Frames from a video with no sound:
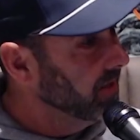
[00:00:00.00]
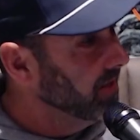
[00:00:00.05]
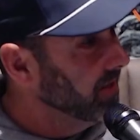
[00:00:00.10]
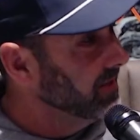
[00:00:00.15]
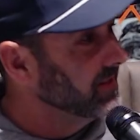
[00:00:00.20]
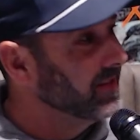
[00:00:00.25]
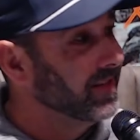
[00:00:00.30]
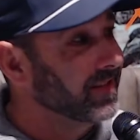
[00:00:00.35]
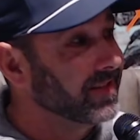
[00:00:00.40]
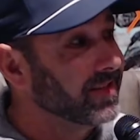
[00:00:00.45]

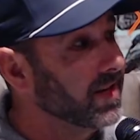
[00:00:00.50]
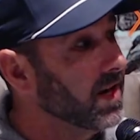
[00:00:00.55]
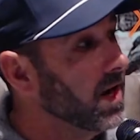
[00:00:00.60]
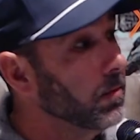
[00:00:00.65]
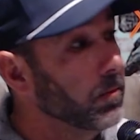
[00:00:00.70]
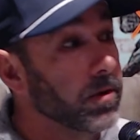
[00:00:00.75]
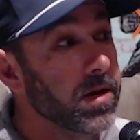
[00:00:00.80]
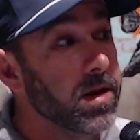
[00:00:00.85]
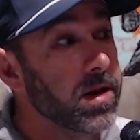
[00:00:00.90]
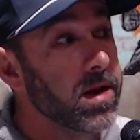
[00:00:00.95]
because this
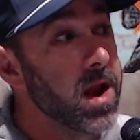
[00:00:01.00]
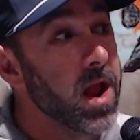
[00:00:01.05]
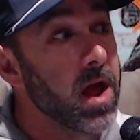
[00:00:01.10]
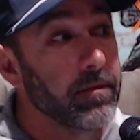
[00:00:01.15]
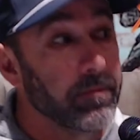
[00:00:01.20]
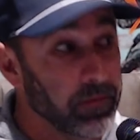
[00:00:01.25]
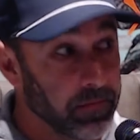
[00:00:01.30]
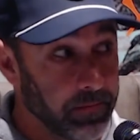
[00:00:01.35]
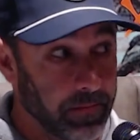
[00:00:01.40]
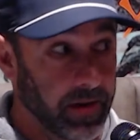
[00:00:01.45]
guy would
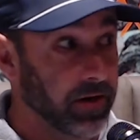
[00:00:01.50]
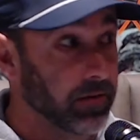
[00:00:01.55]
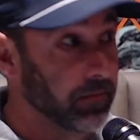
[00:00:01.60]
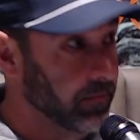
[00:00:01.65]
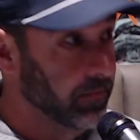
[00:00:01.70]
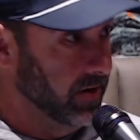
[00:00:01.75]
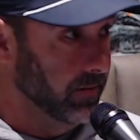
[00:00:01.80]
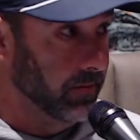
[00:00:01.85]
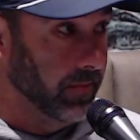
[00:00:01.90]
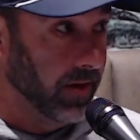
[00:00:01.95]
never pay a
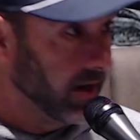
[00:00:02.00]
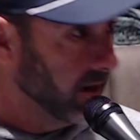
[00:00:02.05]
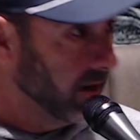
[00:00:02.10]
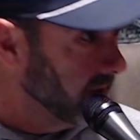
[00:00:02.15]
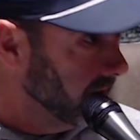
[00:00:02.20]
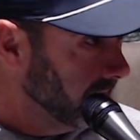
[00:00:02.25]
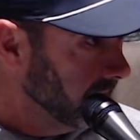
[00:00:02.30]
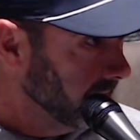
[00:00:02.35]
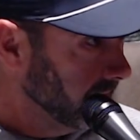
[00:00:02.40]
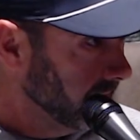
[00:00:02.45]
running
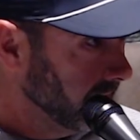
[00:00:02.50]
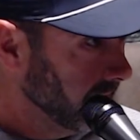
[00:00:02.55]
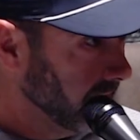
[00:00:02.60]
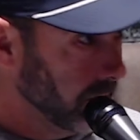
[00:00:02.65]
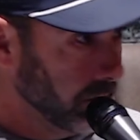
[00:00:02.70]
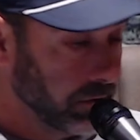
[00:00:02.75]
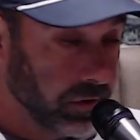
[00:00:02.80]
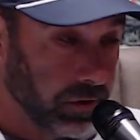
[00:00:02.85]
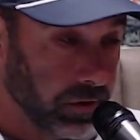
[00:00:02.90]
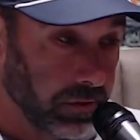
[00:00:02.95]
back.
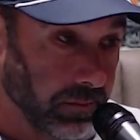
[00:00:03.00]
He would